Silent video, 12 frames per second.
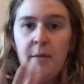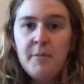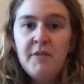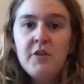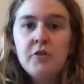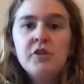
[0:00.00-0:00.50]

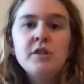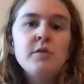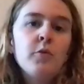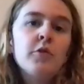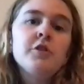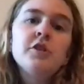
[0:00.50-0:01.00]
even though she's
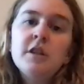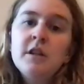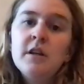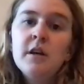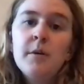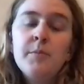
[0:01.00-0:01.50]
older,
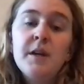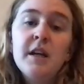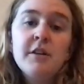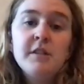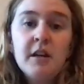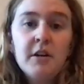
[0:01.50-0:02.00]
she
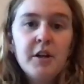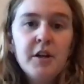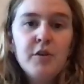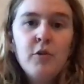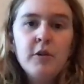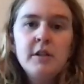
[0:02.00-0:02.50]
appears younger
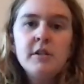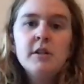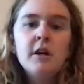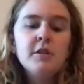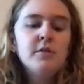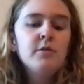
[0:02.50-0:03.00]
according to
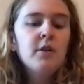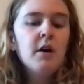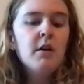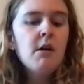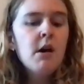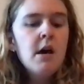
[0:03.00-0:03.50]

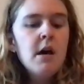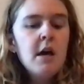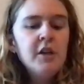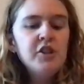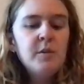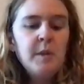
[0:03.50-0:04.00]
Natsuko.
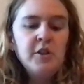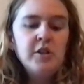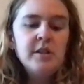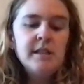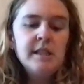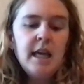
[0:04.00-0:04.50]
And she
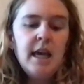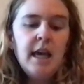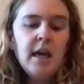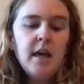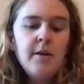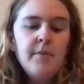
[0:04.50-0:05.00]
mentions
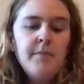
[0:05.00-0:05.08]
like